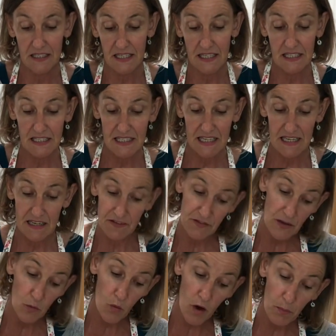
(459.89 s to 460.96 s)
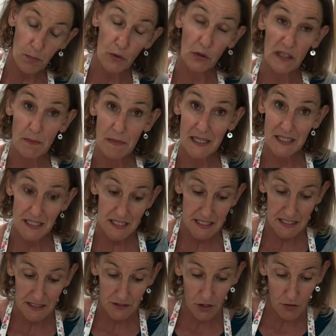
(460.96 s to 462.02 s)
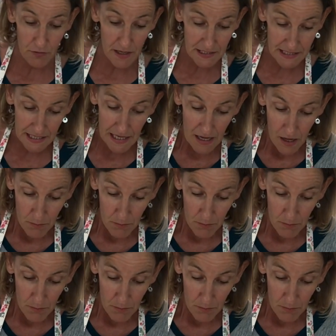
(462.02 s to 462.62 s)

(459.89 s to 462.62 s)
you can see, and if they wobble, it means it's still not ready.